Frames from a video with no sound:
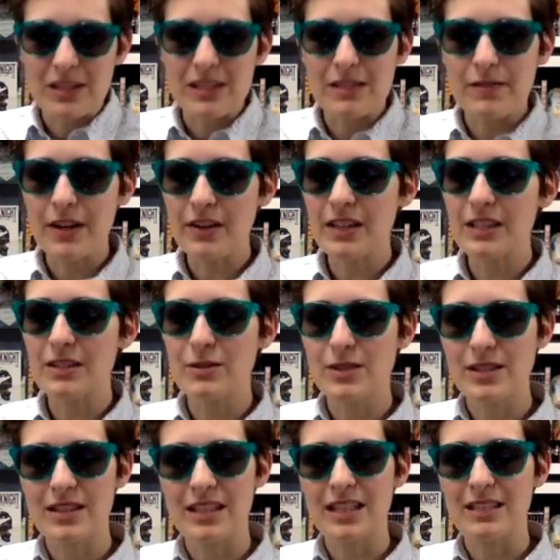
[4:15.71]
It's very
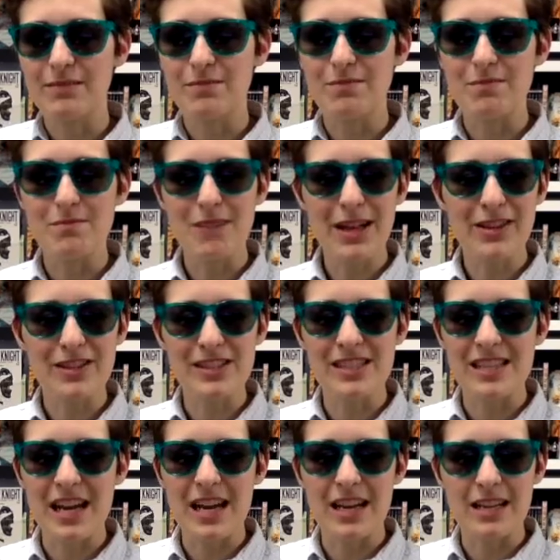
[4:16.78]
loosely
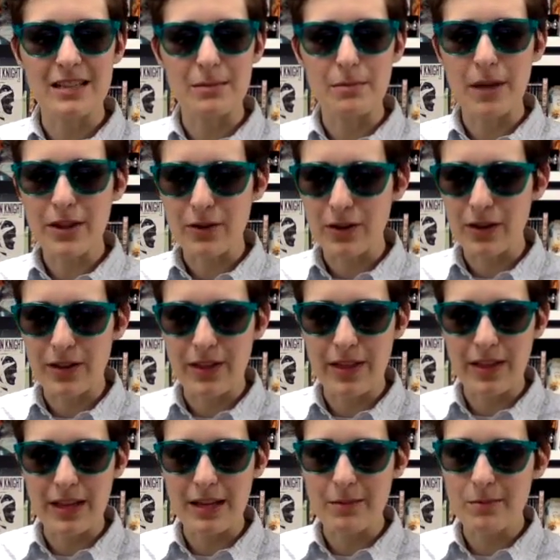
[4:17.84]
Mother's Day and motherhood
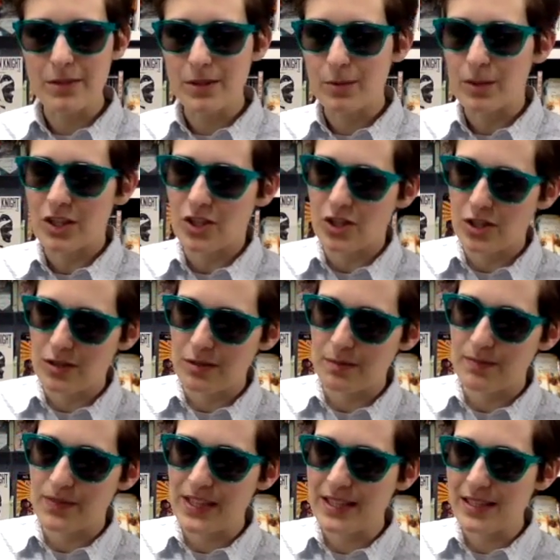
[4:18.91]
themed, which
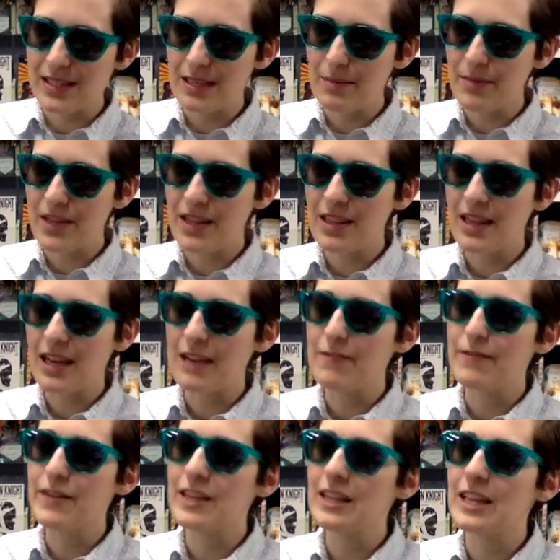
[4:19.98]
is something that I
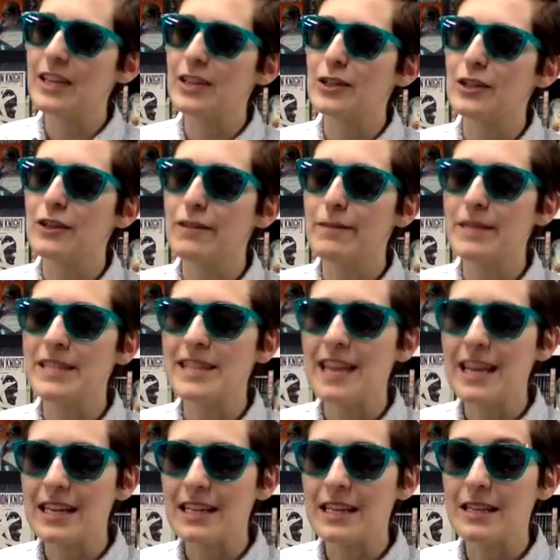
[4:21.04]
feel like could have been
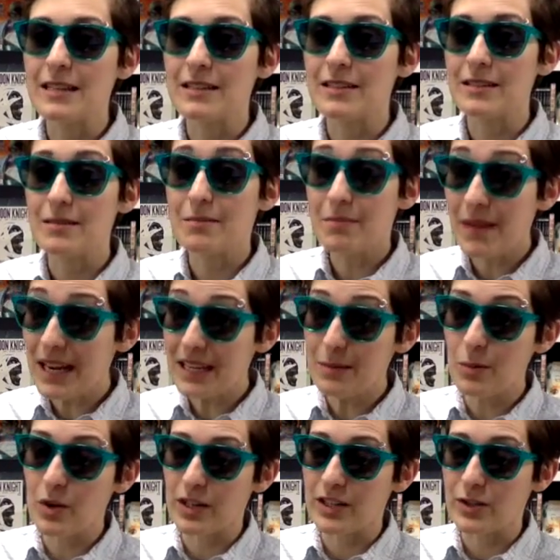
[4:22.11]
taken in many
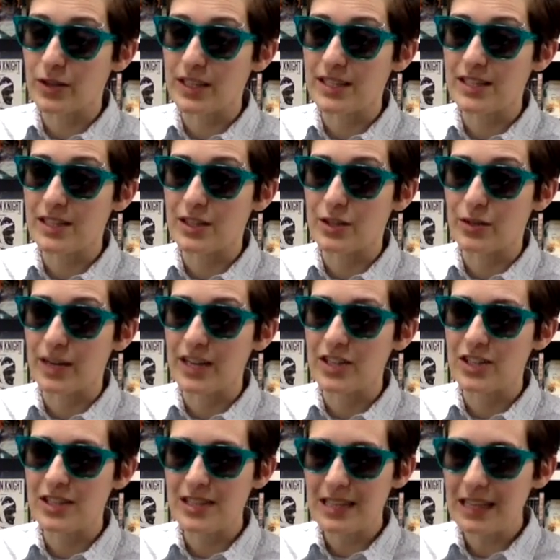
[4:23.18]
more interesting
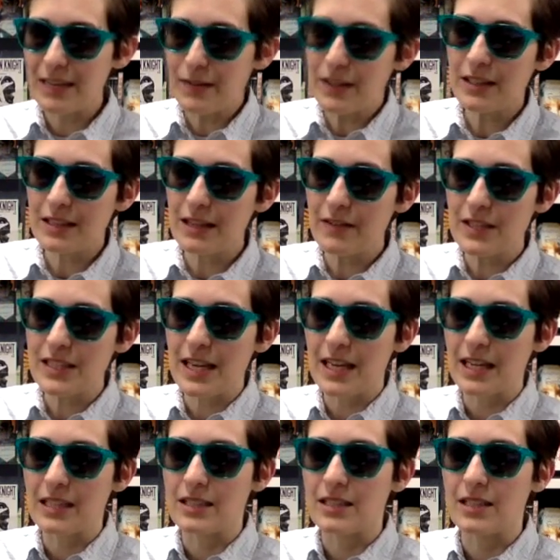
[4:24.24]
directions, and even
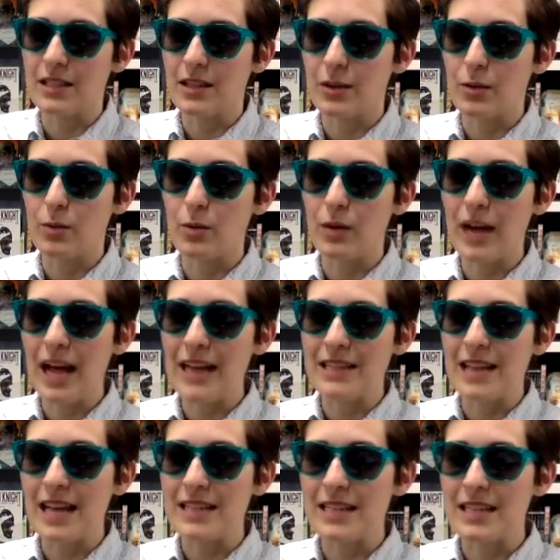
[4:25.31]
taken,
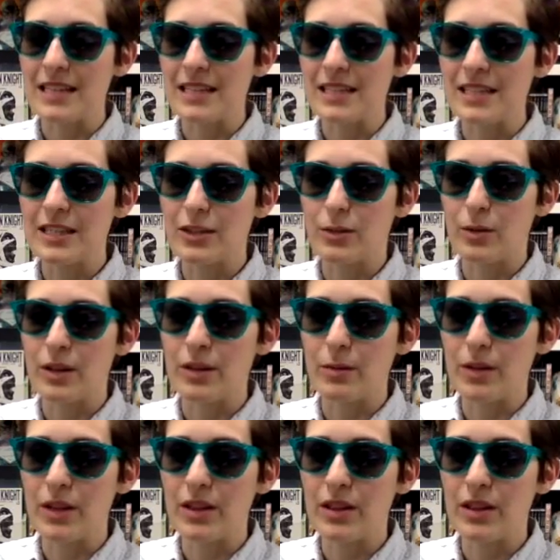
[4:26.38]
as it is here with